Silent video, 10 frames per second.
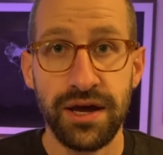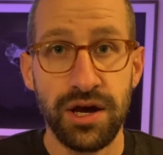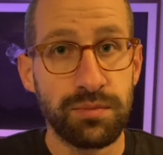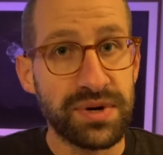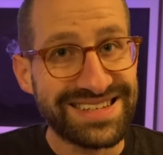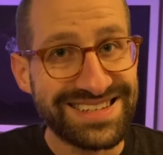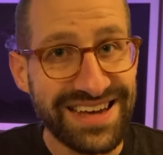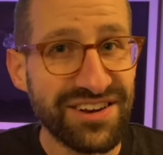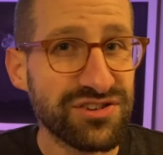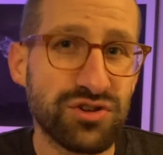But
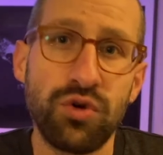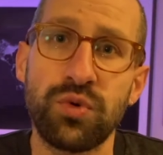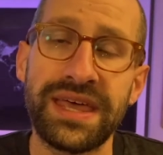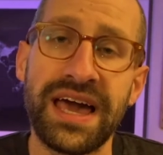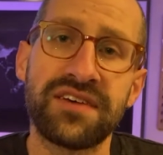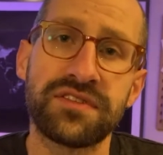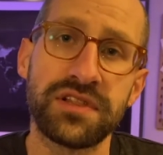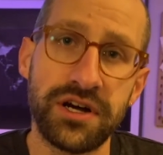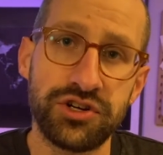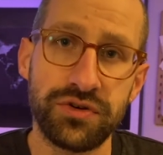designers don't really have the
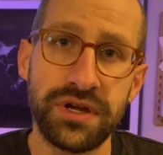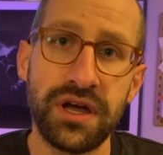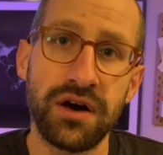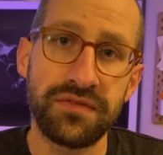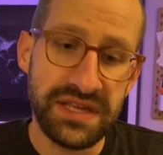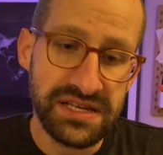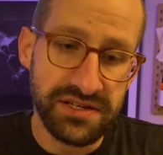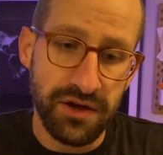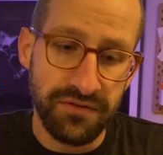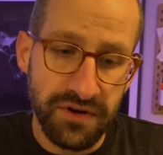luxury of these
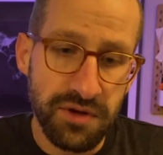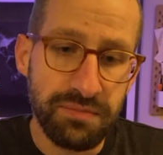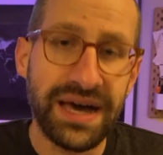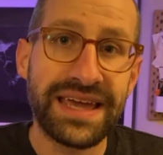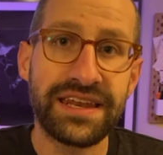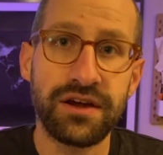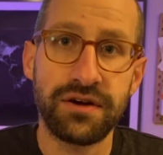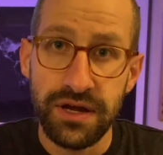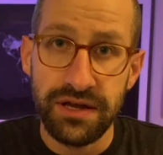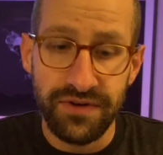very binary,